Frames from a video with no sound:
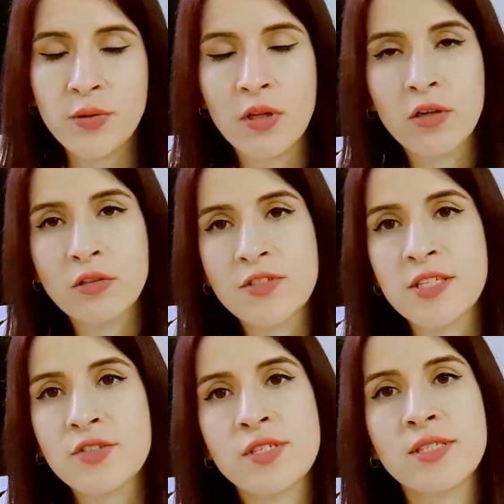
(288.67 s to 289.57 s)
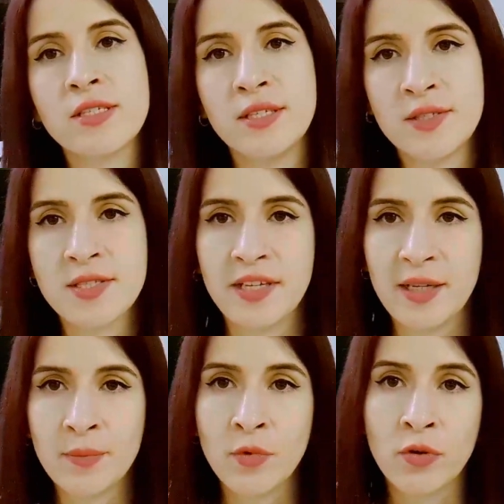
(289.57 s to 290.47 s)
to all girls interested in
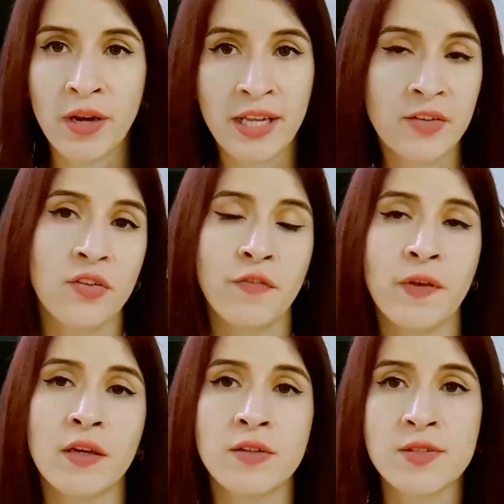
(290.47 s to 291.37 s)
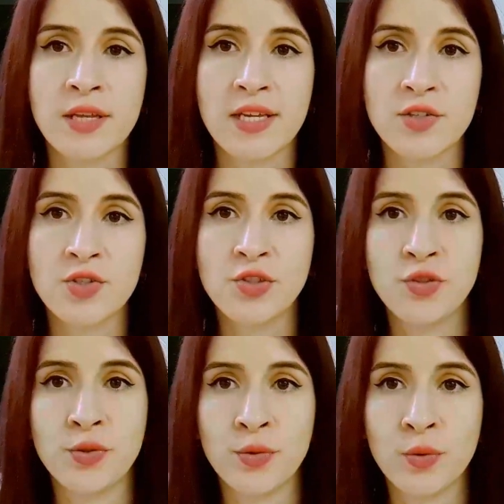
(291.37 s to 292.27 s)
STEM or related fields is
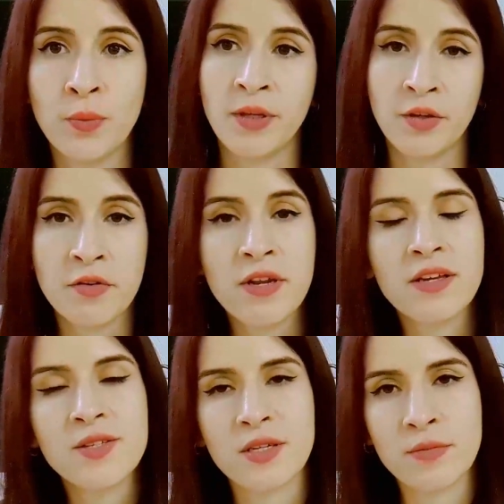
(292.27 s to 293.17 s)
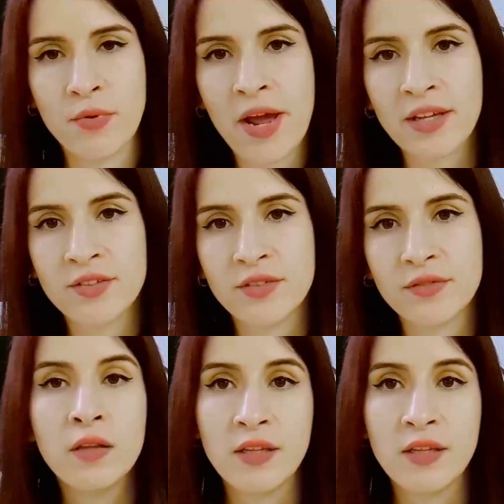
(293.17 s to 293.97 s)
to be curious and proactive.